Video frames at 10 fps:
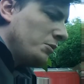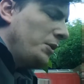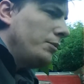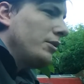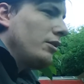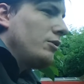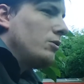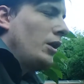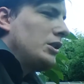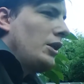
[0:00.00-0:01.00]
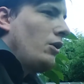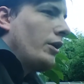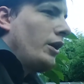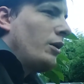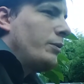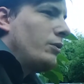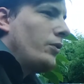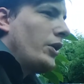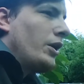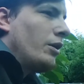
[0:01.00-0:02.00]
The things are actually looking up
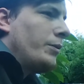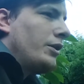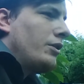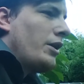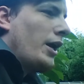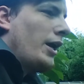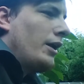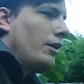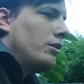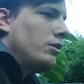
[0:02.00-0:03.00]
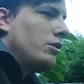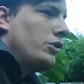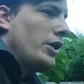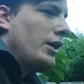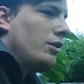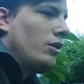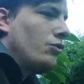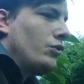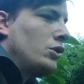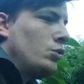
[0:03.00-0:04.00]
already. I mean, the day that
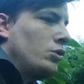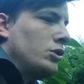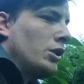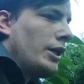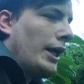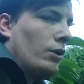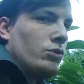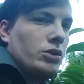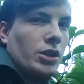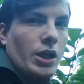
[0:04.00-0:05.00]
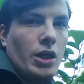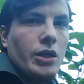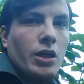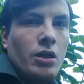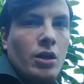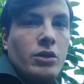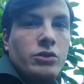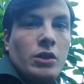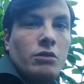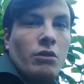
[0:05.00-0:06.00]
the vote was announced, Ghana
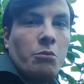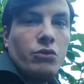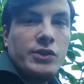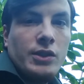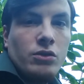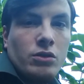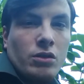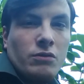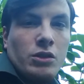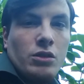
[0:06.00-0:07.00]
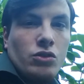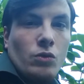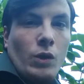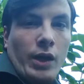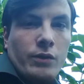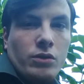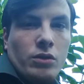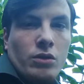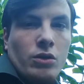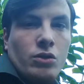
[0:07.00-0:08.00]
sent a representative to
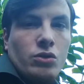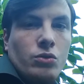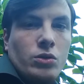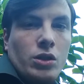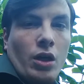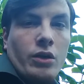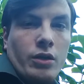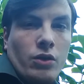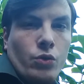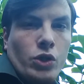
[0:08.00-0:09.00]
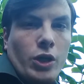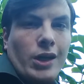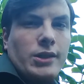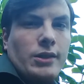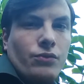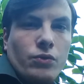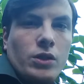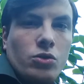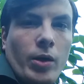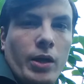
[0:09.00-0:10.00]
London to start negotiating a
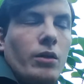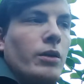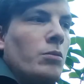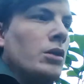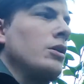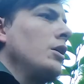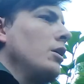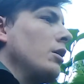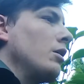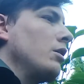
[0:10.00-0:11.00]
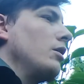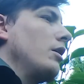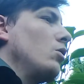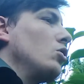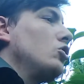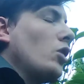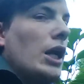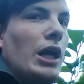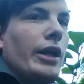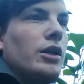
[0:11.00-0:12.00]
free trade agreement, and now
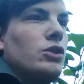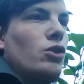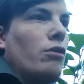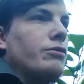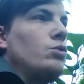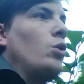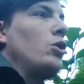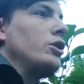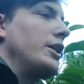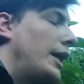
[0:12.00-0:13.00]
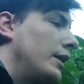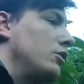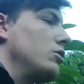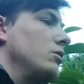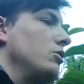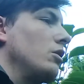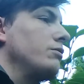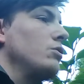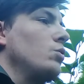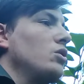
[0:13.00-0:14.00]
Australia has offered one, Canada has
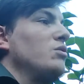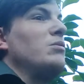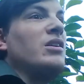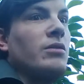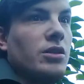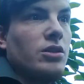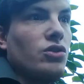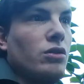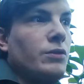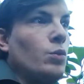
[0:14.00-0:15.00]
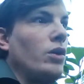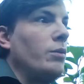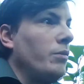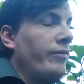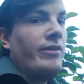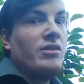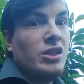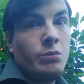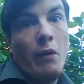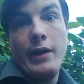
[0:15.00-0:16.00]
offered one, America's offered one,
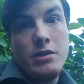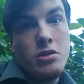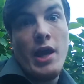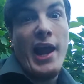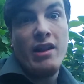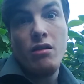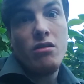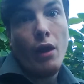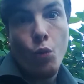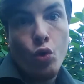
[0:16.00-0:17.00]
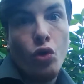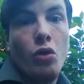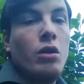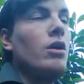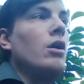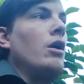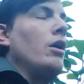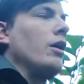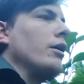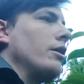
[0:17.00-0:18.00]
despite saying that they wouldn't.
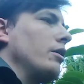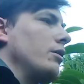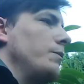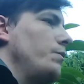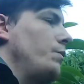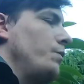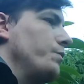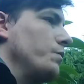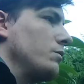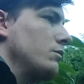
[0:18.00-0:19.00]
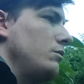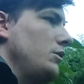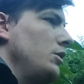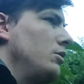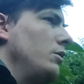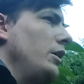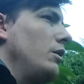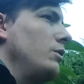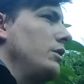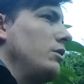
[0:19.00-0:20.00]
So
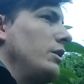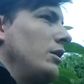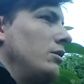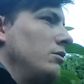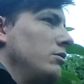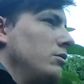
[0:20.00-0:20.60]
yeah, we're doing